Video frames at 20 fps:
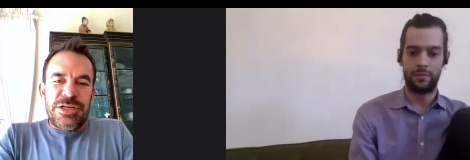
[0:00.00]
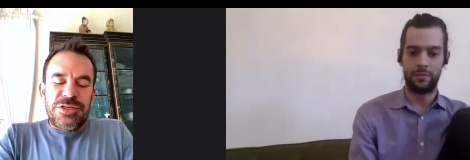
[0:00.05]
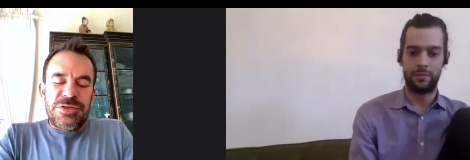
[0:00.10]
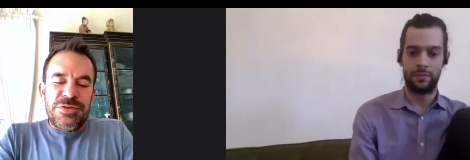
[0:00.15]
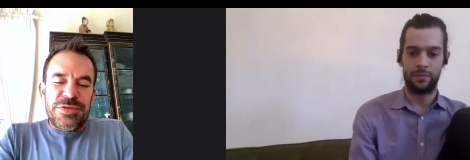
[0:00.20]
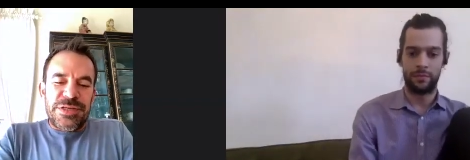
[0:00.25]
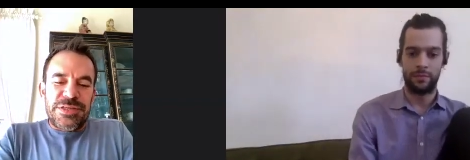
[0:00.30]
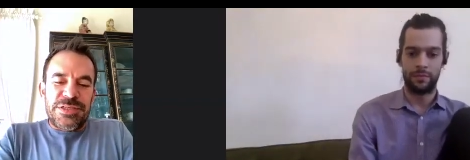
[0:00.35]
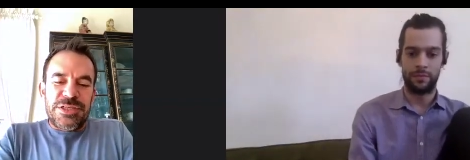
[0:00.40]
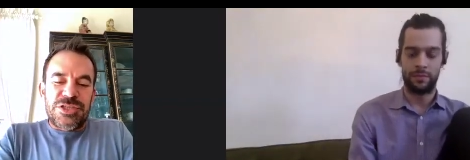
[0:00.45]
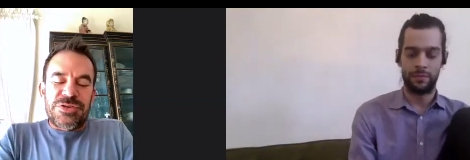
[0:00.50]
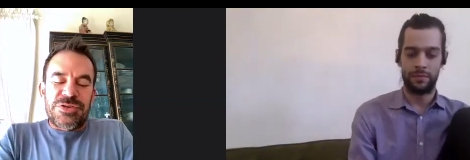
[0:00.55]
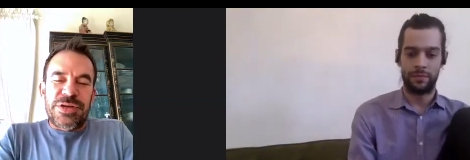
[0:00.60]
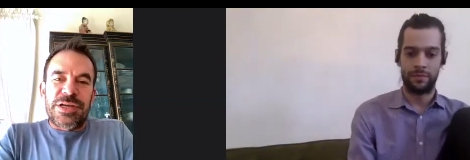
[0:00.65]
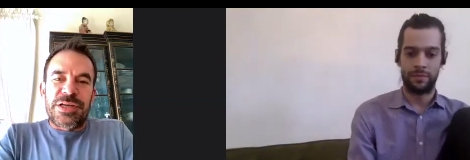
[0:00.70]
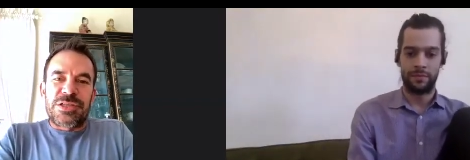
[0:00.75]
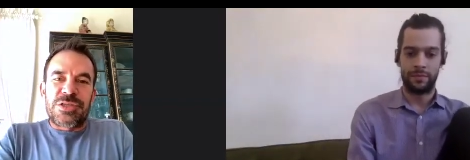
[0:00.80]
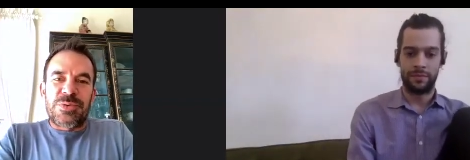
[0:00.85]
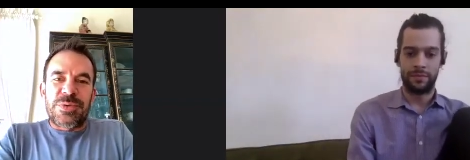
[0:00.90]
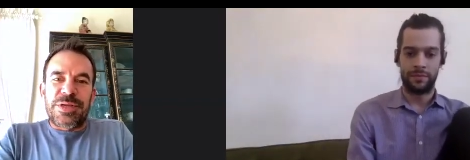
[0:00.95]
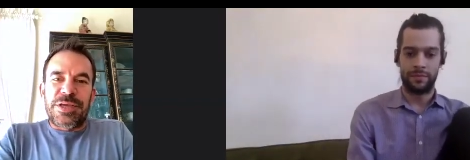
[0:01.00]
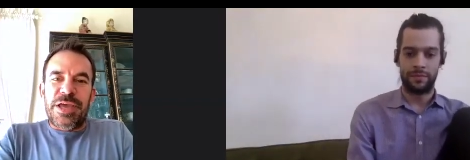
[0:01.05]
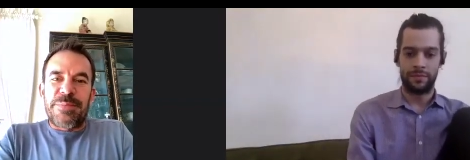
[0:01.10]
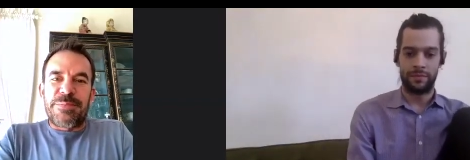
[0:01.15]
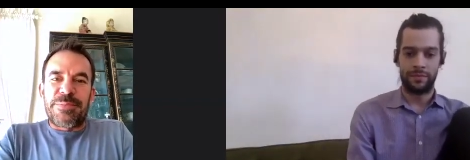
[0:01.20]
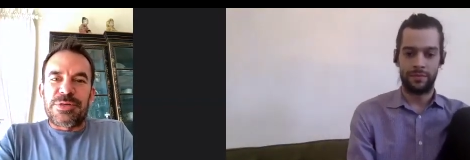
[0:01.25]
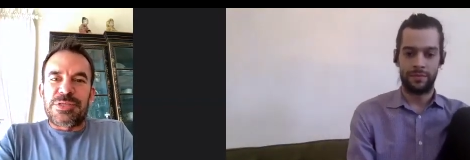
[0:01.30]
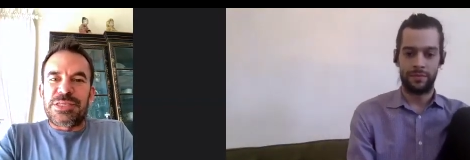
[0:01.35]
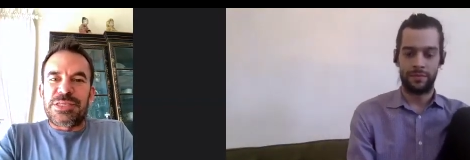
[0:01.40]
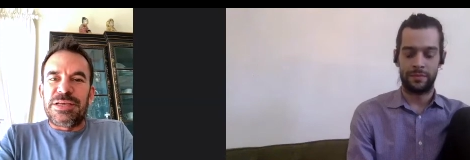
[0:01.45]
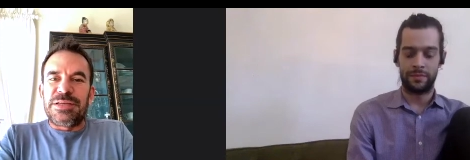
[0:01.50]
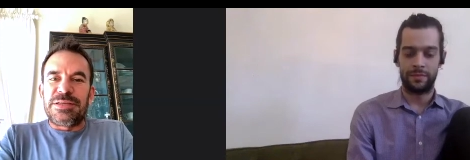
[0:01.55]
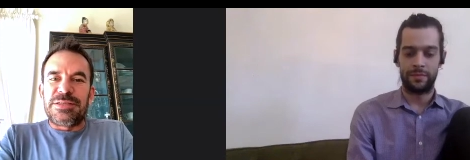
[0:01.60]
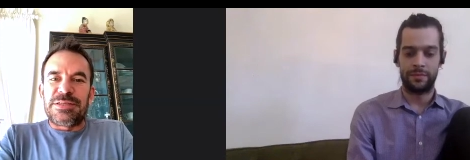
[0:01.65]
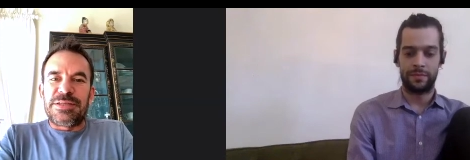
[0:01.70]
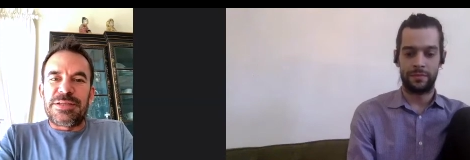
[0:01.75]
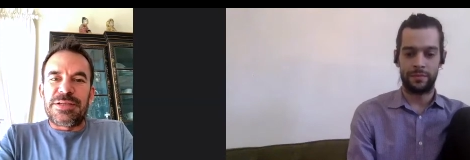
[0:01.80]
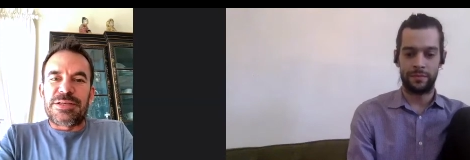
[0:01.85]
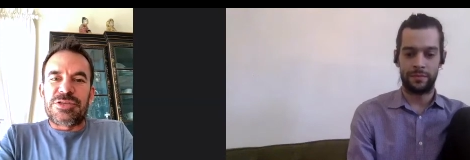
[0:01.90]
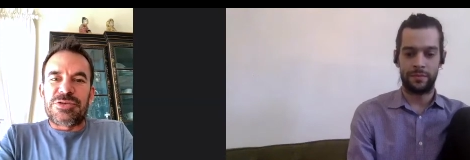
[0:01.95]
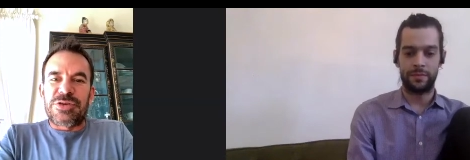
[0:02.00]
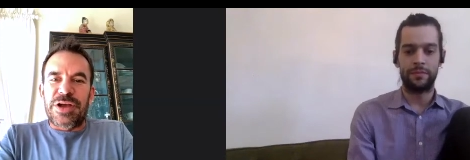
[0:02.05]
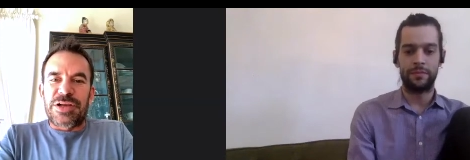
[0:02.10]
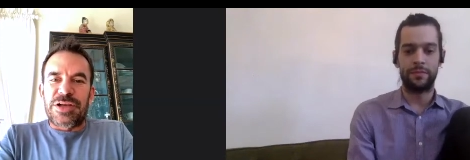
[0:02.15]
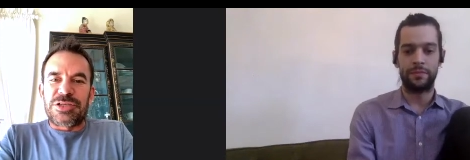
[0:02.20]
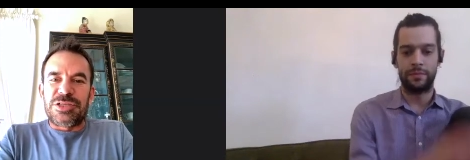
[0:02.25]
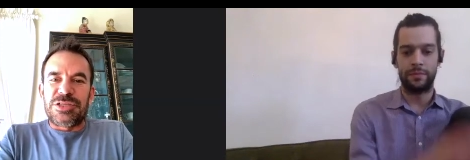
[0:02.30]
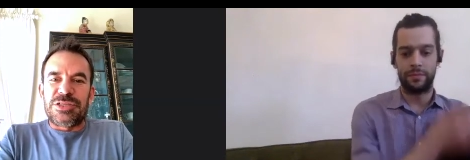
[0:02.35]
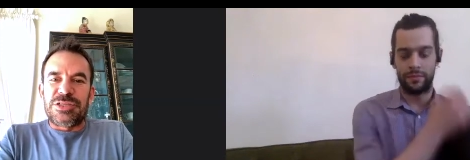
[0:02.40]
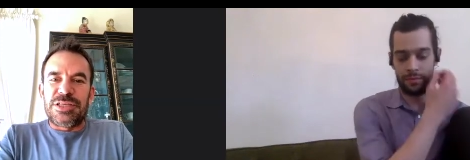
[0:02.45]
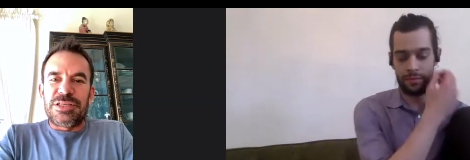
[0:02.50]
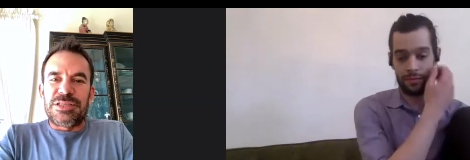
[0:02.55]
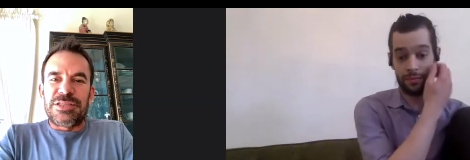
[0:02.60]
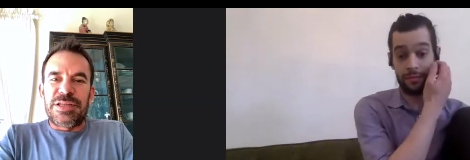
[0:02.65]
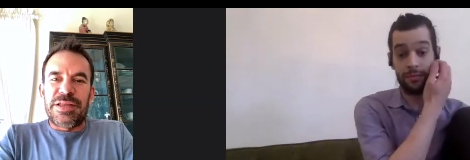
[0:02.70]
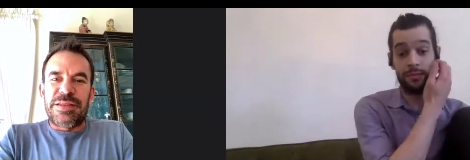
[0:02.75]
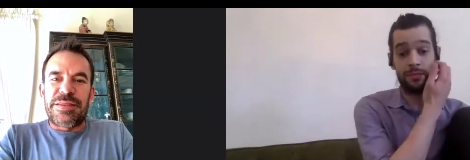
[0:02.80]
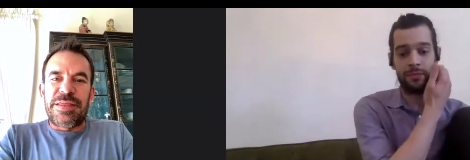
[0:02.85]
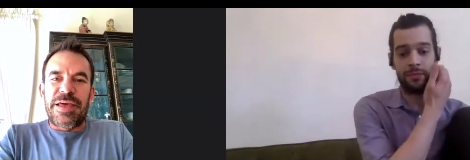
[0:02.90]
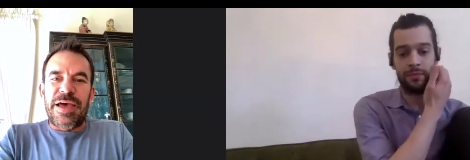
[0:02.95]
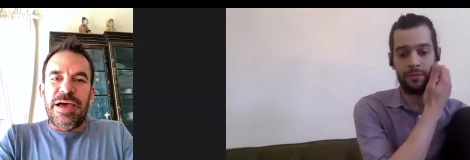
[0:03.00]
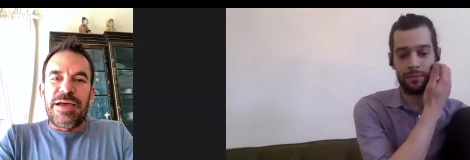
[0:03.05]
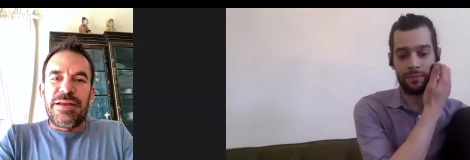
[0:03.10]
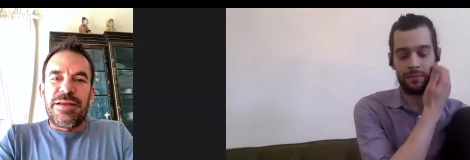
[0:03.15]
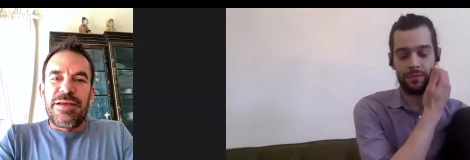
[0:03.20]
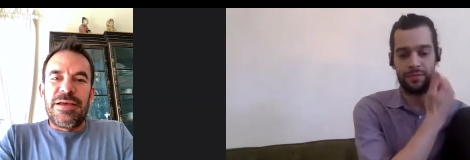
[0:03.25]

Speaker 1: you need to drink 28% extractions. It's not mm-hmm. that.